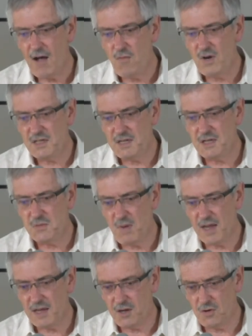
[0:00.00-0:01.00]
Which is
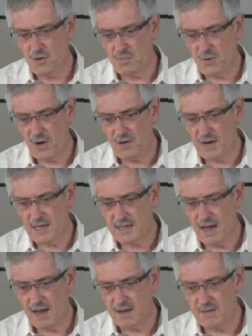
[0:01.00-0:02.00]
making good
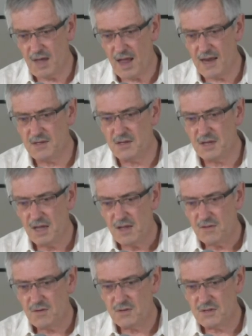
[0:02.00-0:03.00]
progress, and
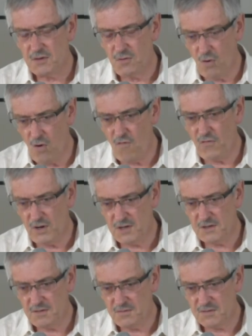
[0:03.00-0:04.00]
there is an awful
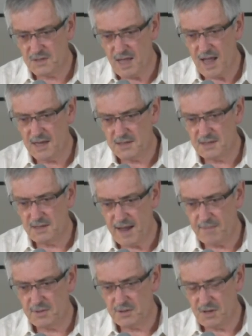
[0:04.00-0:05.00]
lot of science and
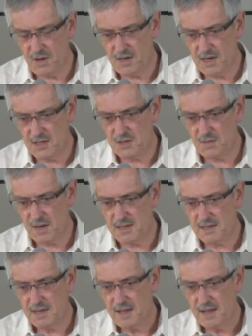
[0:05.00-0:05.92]
capital going into it.